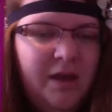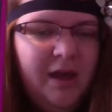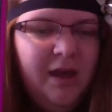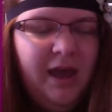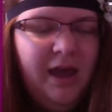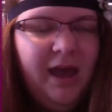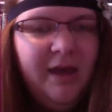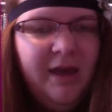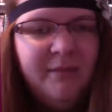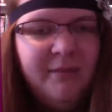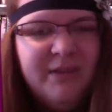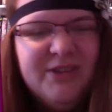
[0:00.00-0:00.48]

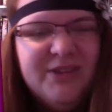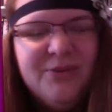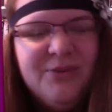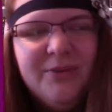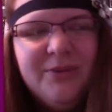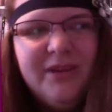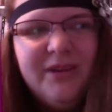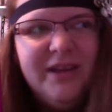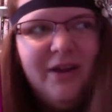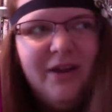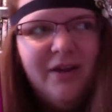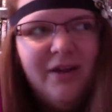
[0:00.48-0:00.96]
It's
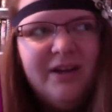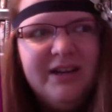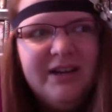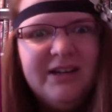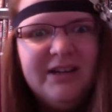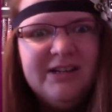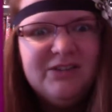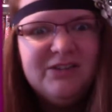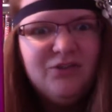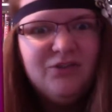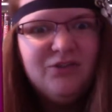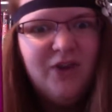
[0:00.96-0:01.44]
really hard to
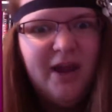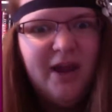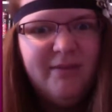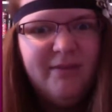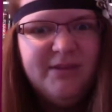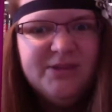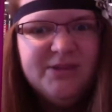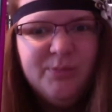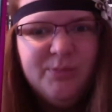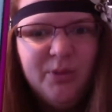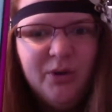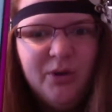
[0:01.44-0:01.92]
describe
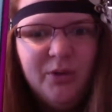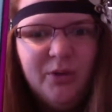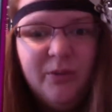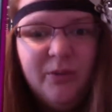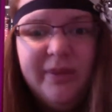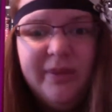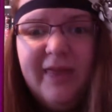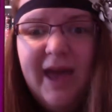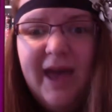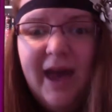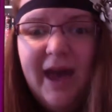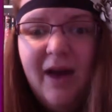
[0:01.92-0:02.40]
this book
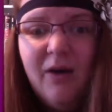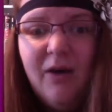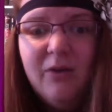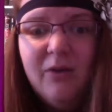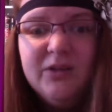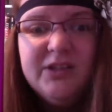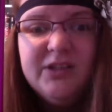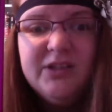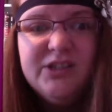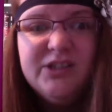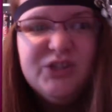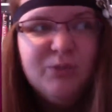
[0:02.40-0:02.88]

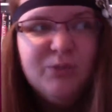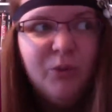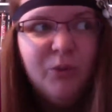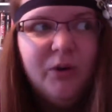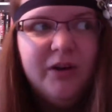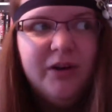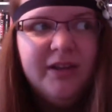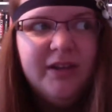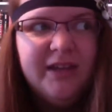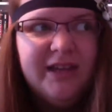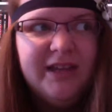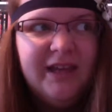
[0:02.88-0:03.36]
without
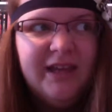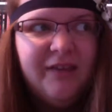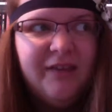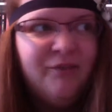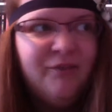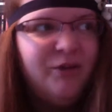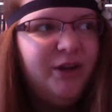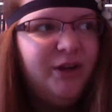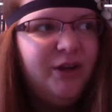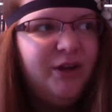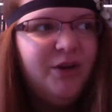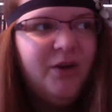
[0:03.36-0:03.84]
spoiling it for
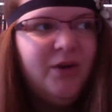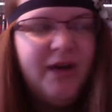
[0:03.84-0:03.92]
you.